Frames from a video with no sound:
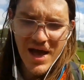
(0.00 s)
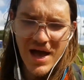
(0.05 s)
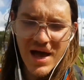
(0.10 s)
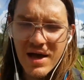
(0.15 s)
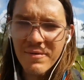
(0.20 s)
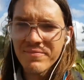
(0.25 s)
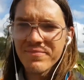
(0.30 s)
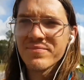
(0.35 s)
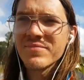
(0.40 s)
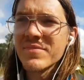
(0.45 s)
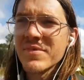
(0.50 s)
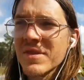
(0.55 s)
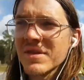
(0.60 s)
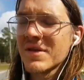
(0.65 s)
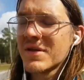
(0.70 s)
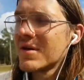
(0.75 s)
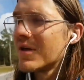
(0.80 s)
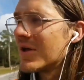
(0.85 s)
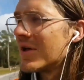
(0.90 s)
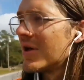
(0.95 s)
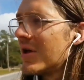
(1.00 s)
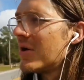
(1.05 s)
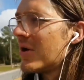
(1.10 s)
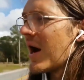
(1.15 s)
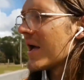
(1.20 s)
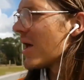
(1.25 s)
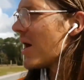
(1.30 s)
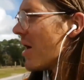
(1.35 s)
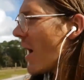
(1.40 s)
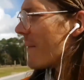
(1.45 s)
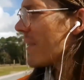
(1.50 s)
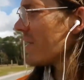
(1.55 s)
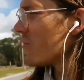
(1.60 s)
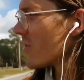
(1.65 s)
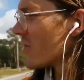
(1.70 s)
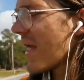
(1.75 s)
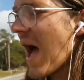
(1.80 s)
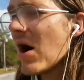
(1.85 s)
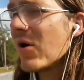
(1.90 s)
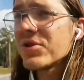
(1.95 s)
um, I know, I
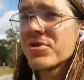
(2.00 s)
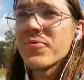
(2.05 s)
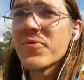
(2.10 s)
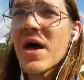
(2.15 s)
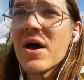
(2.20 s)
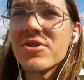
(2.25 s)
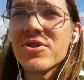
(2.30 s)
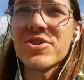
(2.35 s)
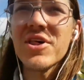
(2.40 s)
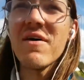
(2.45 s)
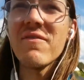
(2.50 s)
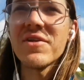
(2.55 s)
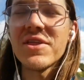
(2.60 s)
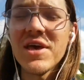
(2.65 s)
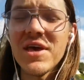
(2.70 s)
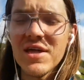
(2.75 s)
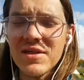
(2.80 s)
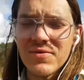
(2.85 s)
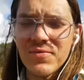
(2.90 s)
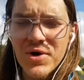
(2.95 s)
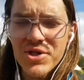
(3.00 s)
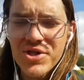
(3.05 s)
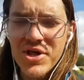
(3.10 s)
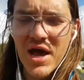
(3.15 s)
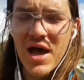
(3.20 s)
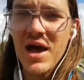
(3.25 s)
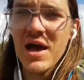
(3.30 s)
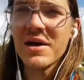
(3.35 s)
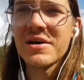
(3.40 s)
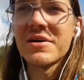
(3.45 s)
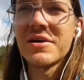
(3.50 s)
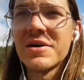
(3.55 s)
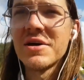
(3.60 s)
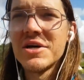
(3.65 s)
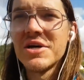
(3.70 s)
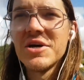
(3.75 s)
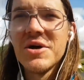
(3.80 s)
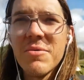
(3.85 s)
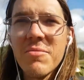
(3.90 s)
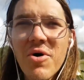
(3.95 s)
mean, we're now in two thousand seventeen, which uh,
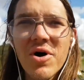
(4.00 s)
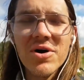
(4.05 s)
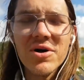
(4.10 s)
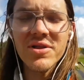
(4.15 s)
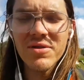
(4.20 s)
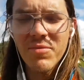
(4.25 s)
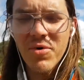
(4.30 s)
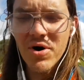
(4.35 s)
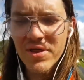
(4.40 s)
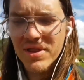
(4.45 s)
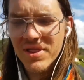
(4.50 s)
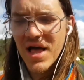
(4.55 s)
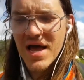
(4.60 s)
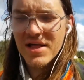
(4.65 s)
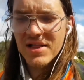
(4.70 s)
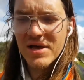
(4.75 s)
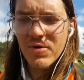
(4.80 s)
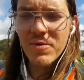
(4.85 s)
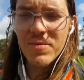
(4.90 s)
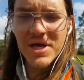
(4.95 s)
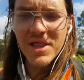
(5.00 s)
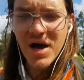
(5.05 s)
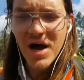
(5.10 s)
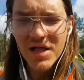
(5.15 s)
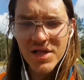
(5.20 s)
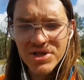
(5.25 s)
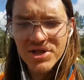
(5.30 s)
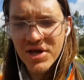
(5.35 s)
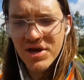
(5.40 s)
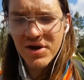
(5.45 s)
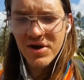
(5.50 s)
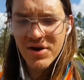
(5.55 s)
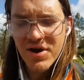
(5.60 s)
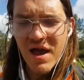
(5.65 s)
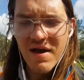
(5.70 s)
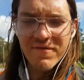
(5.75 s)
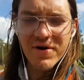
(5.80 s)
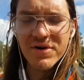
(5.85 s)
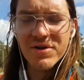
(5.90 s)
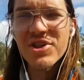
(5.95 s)
more, more than likely will be the hottest year
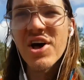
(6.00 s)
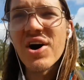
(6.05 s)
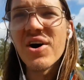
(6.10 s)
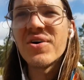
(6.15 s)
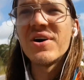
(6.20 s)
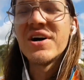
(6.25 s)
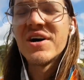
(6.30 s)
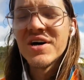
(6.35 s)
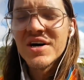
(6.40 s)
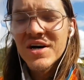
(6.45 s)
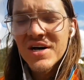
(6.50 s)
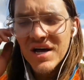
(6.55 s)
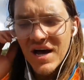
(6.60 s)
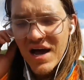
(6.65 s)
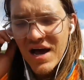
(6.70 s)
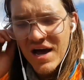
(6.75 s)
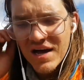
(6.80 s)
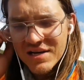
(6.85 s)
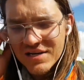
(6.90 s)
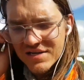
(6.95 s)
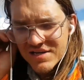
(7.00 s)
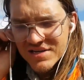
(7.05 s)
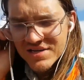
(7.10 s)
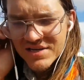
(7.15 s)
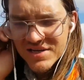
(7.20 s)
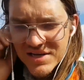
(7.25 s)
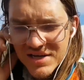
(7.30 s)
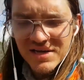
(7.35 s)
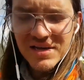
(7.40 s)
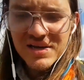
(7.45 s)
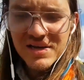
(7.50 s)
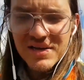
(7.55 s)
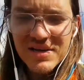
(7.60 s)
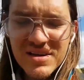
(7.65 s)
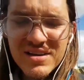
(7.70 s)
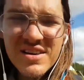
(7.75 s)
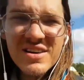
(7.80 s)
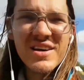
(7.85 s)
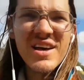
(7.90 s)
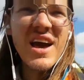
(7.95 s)
ever, so uh,
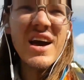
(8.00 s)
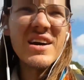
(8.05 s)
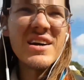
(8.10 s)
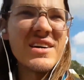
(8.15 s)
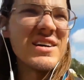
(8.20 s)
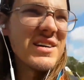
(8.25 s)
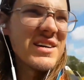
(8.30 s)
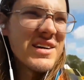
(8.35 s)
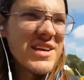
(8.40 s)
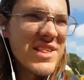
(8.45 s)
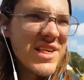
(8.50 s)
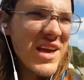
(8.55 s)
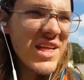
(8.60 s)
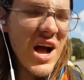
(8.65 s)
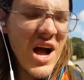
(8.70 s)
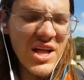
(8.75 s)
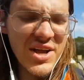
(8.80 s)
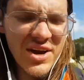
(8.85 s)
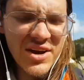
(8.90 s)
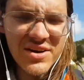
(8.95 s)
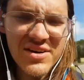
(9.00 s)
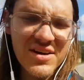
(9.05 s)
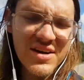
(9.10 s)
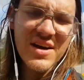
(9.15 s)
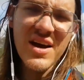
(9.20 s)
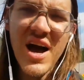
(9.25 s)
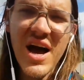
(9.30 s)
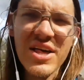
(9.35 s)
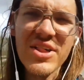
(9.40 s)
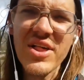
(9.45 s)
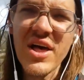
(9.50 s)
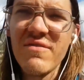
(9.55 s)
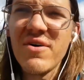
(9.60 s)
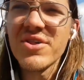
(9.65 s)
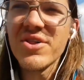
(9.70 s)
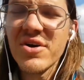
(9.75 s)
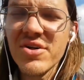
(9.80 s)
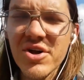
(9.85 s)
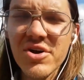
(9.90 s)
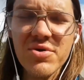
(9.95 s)
yeah, it's getting hotter, ice
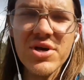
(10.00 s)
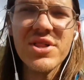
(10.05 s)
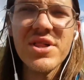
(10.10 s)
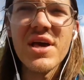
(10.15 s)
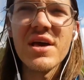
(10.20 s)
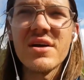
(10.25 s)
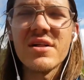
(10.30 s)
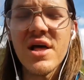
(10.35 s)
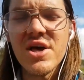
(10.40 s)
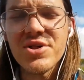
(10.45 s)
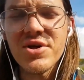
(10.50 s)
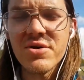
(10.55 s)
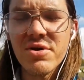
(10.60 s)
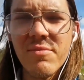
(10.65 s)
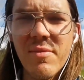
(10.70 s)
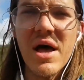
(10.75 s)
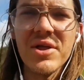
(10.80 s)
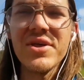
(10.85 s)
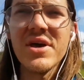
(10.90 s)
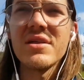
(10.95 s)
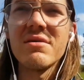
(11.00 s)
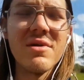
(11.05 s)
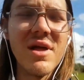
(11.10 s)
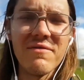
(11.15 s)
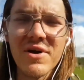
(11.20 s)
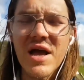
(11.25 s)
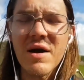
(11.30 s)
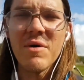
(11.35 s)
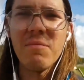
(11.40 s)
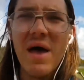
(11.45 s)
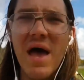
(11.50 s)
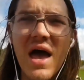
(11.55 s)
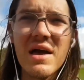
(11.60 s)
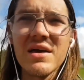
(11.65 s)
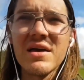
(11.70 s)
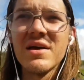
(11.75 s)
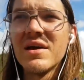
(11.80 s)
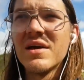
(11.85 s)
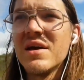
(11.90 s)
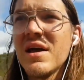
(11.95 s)
levels are decreasing, glaciers are melting, they're never coming
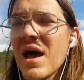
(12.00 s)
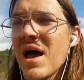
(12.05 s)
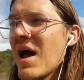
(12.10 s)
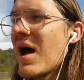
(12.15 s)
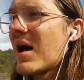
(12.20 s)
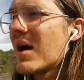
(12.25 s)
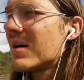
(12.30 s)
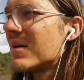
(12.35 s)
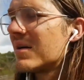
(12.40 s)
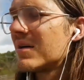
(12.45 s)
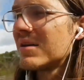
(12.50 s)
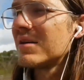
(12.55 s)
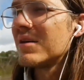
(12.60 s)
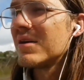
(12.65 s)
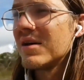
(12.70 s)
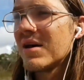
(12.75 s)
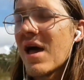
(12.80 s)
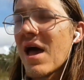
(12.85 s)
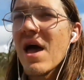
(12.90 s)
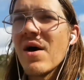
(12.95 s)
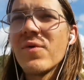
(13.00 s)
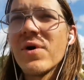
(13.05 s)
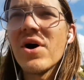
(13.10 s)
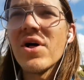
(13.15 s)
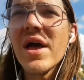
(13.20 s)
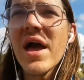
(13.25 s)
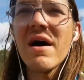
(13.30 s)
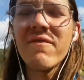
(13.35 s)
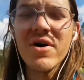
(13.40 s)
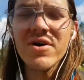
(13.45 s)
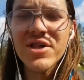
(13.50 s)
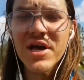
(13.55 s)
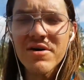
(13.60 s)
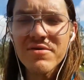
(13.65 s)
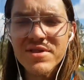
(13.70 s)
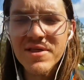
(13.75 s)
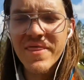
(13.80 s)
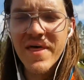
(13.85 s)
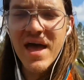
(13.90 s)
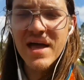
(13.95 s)
back. Uh, and we only have
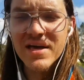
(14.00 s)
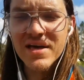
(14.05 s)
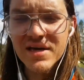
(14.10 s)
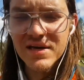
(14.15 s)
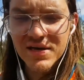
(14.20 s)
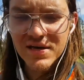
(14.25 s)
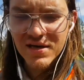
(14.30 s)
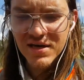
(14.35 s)
ourselves to thank.